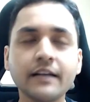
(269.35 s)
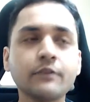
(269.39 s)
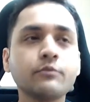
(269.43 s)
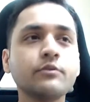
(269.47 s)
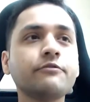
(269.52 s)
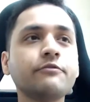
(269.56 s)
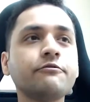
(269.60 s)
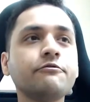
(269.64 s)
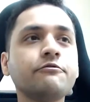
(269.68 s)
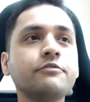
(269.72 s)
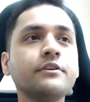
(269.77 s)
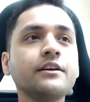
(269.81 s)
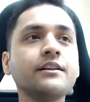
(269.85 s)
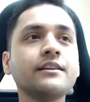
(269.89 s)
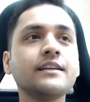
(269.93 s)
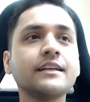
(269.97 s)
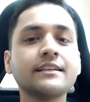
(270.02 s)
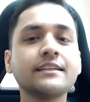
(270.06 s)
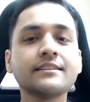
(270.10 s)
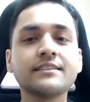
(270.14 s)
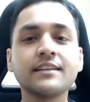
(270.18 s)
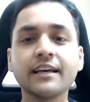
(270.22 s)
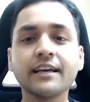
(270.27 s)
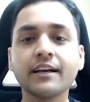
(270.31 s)
We feel that
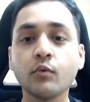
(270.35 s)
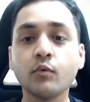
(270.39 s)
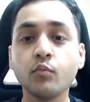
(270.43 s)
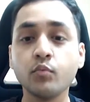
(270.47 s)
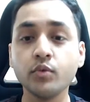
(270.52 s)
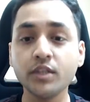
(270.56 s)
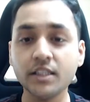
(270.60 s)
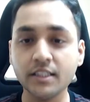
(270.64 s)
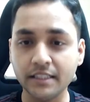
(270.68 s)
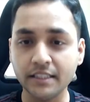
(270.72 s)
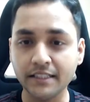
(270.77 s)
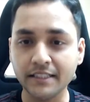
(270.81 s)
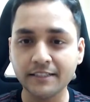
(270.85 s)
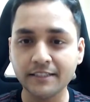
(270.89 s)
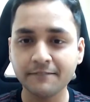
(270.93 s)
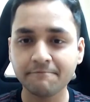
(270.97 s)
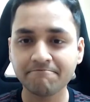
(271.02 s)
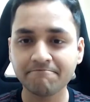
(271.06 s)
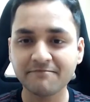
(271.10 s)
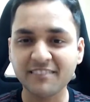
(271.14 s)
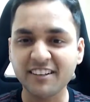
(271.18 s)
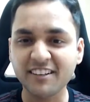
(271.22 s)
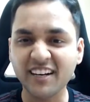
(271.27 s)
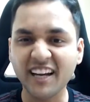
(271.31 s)
it's like a weed,
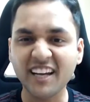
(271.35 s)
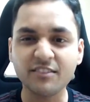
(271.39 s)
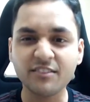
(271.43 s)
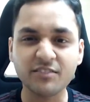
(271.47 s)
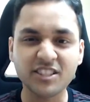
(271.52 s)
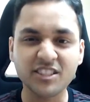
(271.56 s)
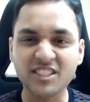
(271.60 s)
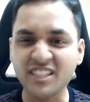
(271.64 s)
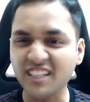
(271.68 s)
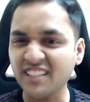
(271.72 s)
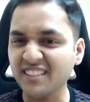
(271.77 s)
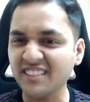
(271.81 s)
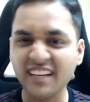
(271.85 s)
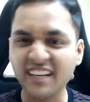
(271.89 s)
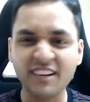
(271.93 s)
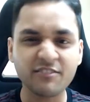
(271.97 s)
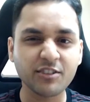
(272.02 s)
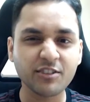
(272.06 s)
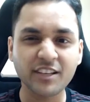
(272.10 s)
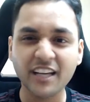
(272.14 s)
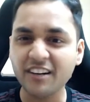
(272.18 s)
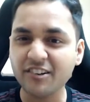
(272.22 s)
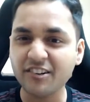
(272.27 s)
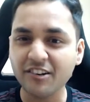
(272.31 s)
right? We just have
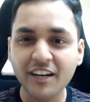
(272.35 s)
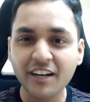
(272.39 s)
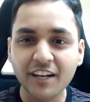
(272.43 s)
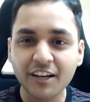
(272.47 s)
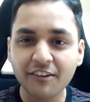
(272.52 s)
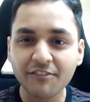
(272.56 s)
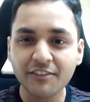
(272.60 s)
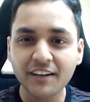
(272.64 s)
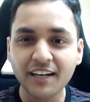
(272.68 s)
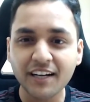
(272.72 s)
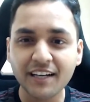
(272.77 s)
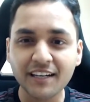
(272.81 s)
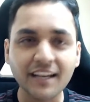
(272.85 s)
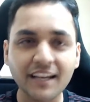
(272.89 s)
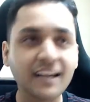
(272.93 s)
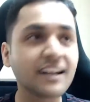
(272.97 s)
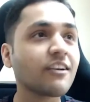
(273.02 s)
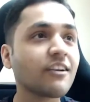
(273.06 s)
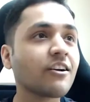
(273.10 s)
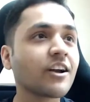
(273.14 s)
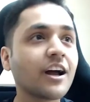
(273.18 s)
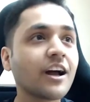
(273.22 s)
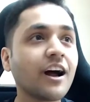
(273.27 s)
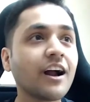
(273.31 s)
to get rid of it and
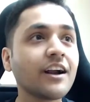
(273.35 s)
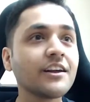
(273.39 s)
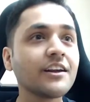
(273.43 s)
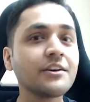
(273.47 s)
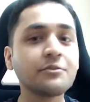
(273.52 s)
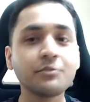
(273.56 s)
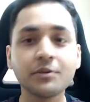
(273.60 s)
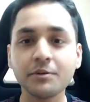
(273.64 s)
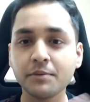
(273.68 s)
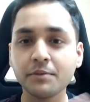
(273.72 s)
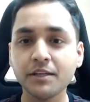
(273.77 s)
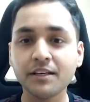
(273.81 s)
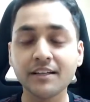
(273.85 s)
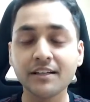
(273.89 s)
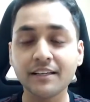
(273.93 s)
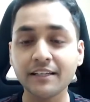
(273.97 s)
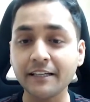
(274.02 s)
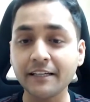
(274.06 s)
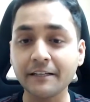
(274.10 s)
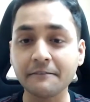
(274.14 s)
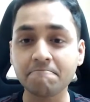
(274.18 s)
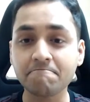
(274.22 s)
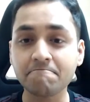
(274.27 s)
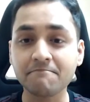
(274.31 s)
our garden will be
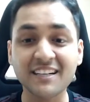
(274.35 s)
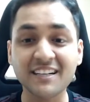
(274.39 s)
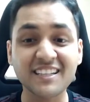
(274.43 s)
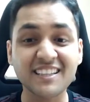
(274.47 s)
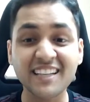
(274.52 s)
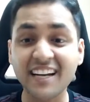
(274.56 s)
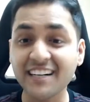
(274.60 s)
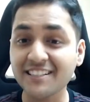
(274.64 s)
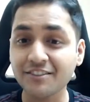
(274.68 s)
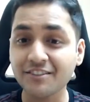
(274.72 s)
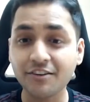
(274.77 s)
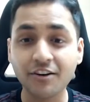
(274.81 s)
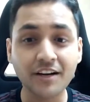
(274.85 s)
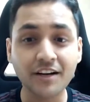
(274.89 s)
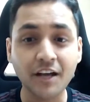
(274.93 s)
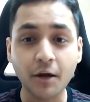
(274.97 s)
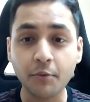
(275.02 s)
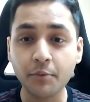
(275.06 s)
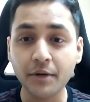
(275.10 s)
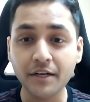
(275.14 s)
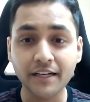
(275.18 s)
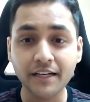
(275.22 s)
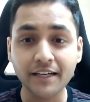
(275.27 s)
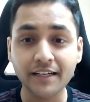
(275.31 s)
clean. But that's not how
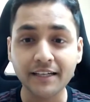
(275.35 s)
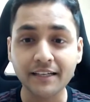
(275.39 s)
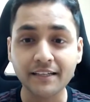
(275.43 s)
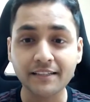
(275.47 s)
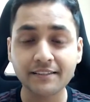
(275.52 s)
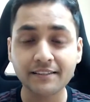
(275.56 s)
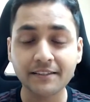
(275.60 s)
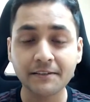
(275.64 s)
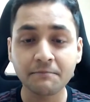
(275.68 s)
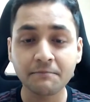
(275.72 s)
it is.